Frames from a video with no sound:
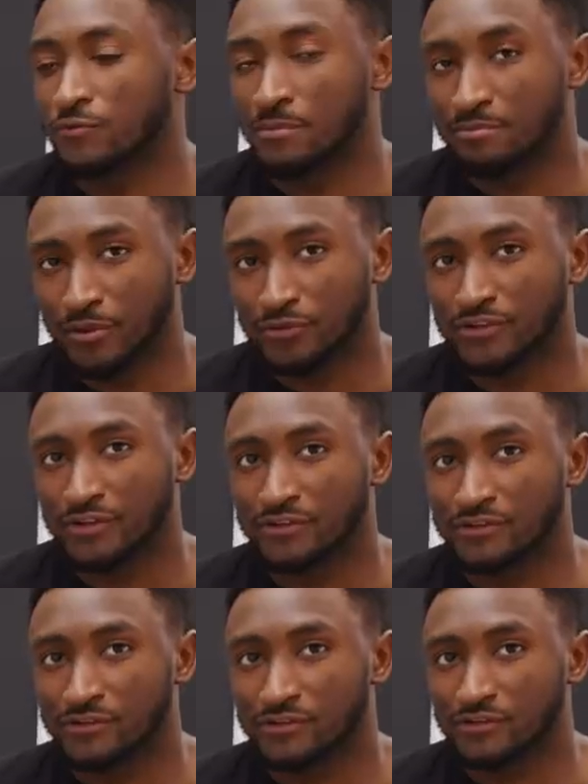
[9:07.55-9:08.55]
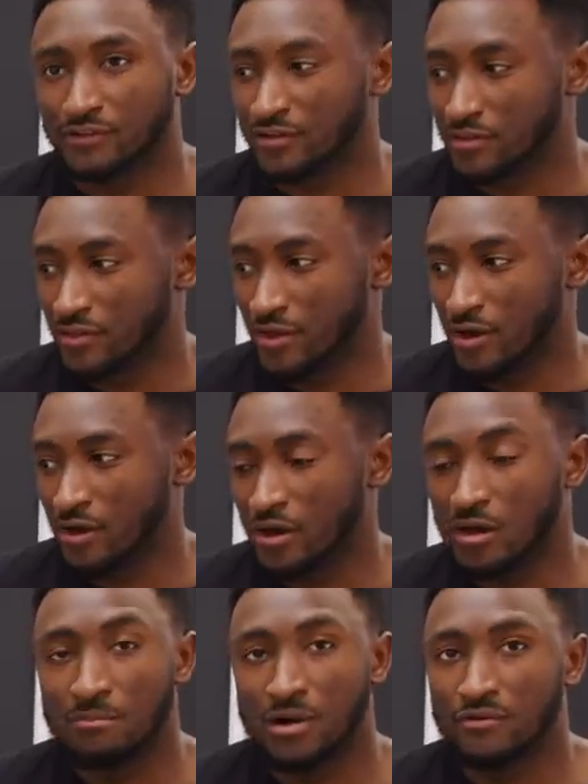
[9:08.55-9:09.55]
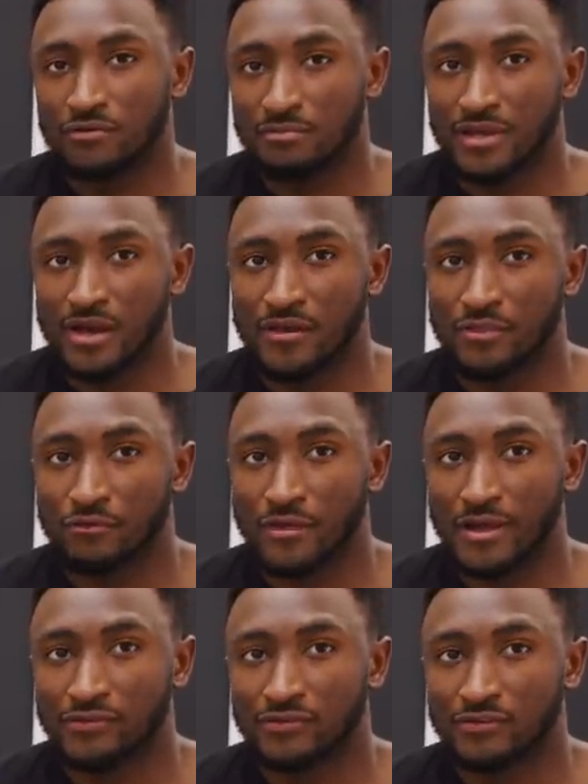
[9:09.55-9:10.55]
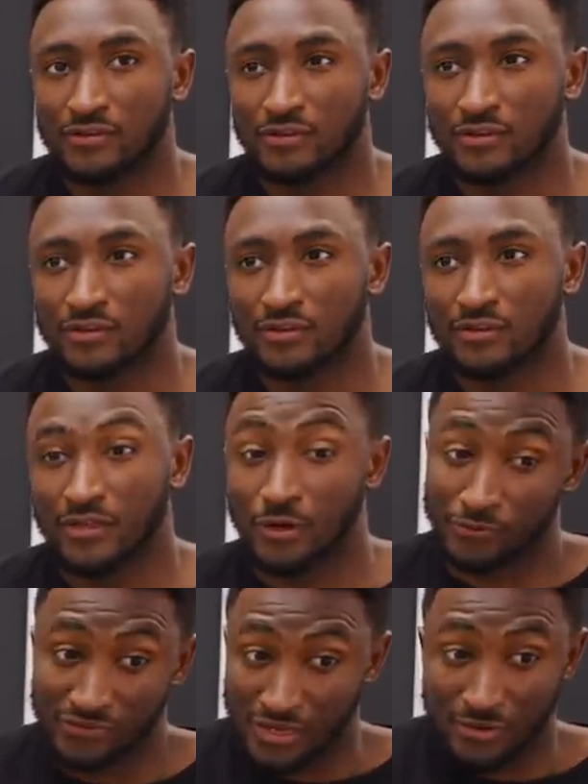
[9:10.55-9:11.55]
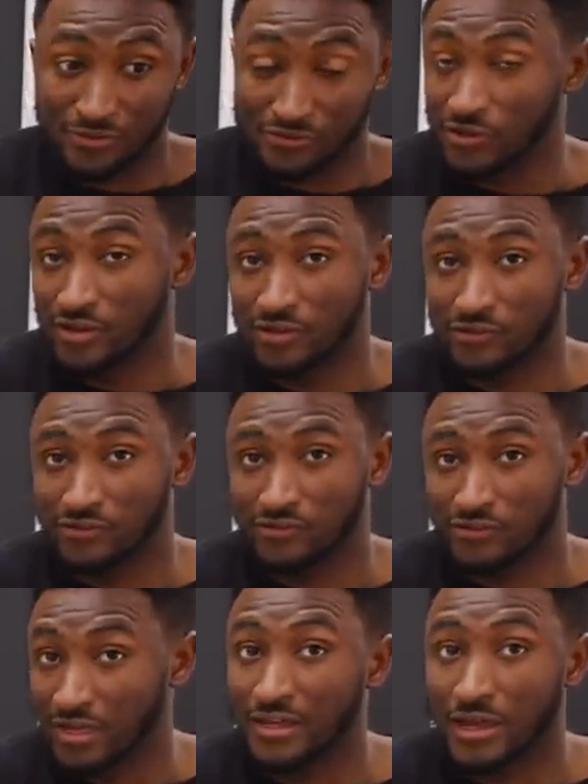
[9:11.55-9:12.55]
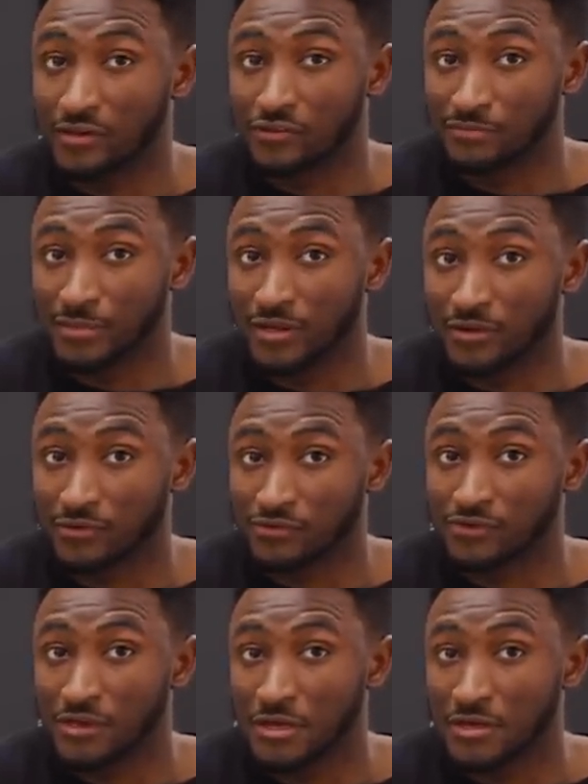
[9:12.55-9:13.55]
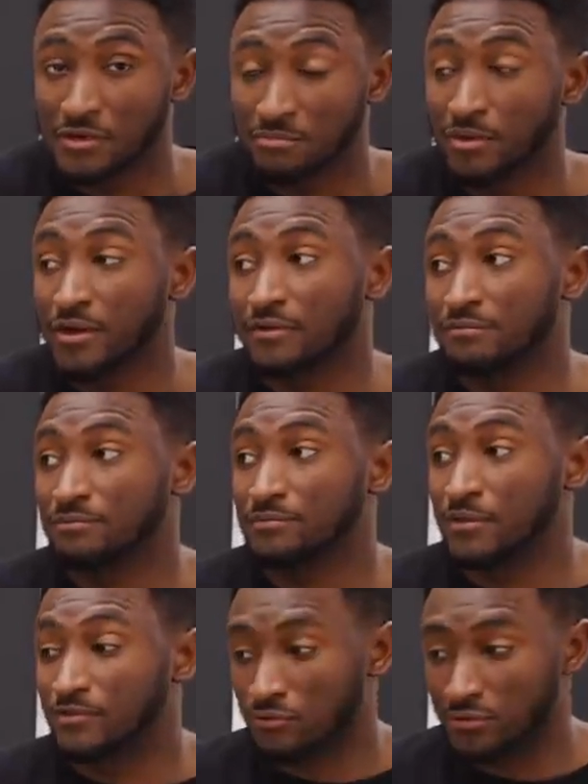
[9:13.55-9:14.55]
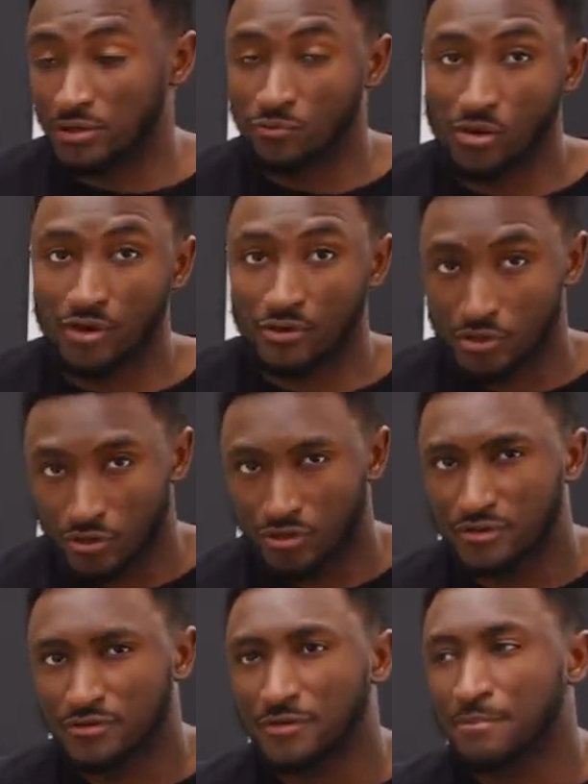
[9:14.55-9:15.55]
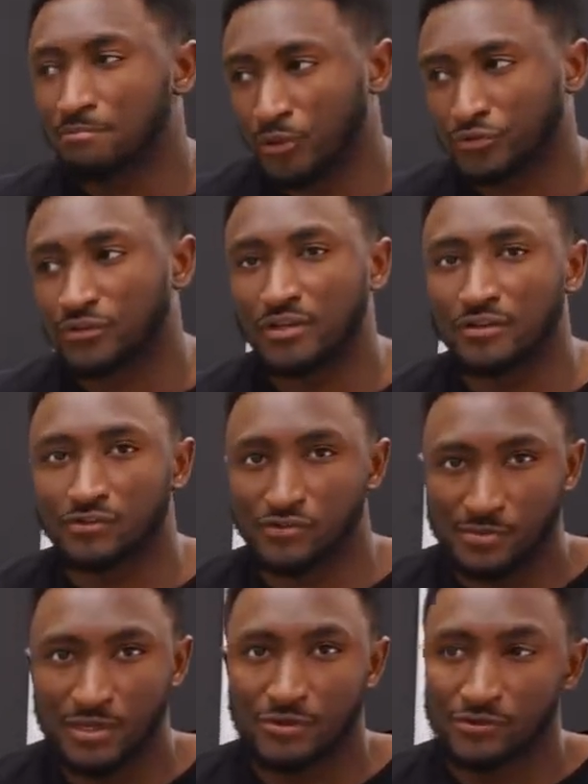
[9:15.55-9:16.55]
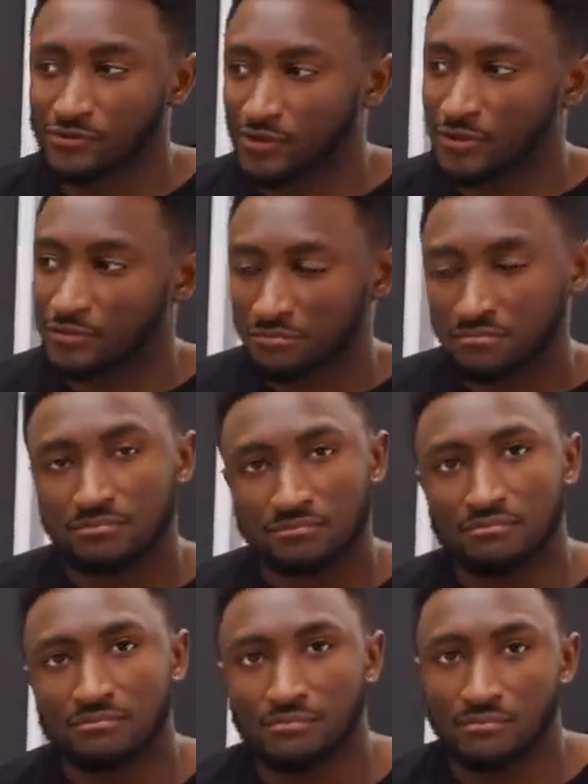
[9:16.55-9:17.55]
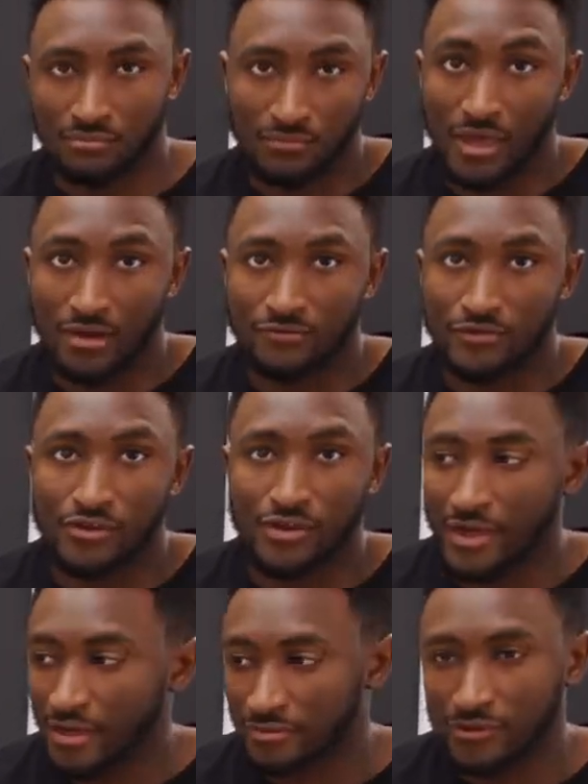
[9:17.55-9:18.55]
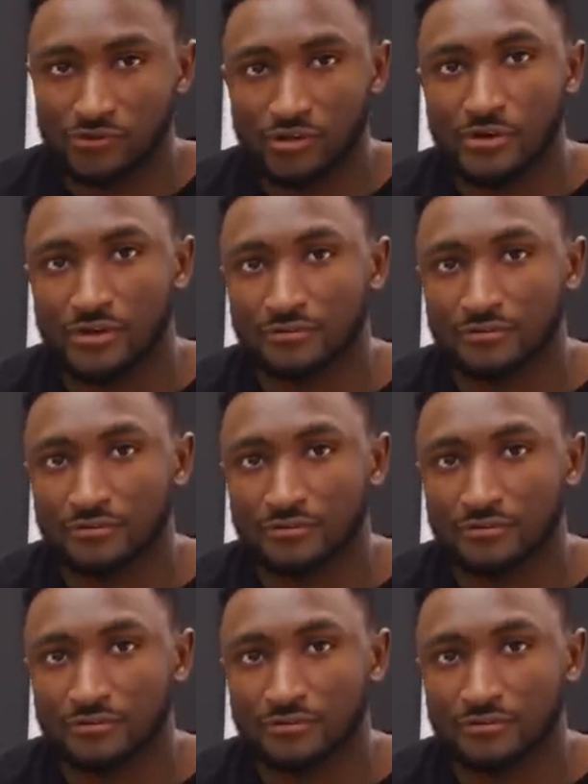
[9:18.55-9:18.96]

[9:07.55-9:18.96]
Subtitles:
for built-ins, they are above and beyond the rest. They don't sound as good as dedicated speakers, but if you really want good built-in speakers, then yeah, if you're into that, these do